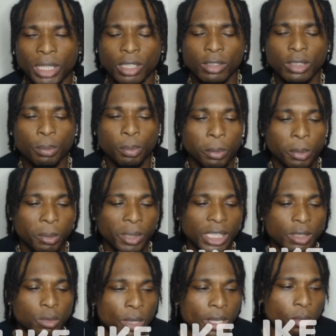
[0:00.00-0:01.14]
The only problem
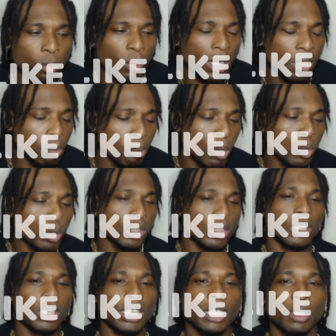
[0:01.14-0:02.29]
is when
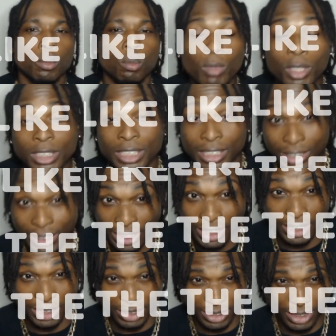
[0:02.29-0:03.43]
most modern
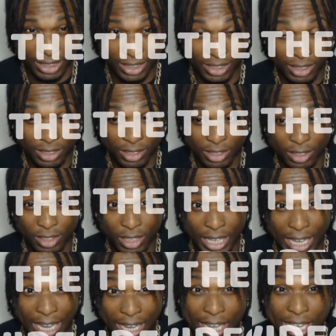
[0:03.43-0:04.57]
chicks, yeah,
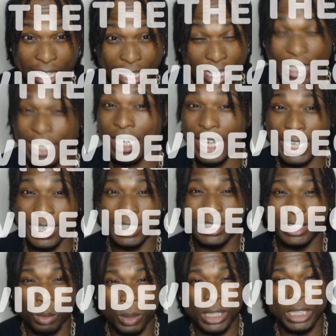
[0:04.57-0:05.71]
at 18,
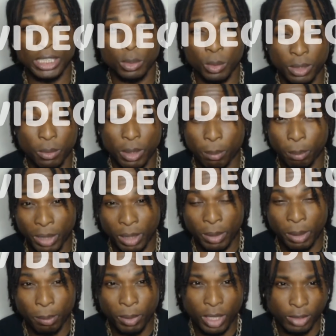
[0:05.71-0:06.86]
19, 20, 21, blah,
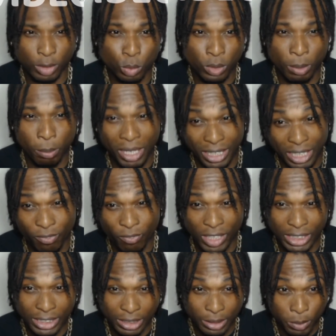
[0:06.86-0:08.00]
blah, blah, talk about their
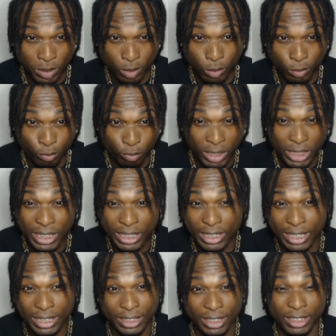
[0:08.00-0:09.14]
finding themselves, really
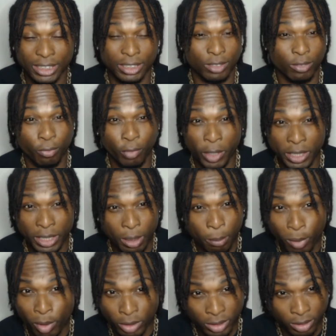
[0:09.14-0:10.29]
they're just throwing their
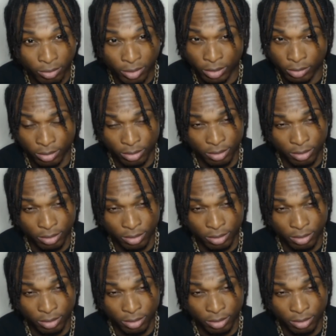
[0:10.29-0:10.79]
box around.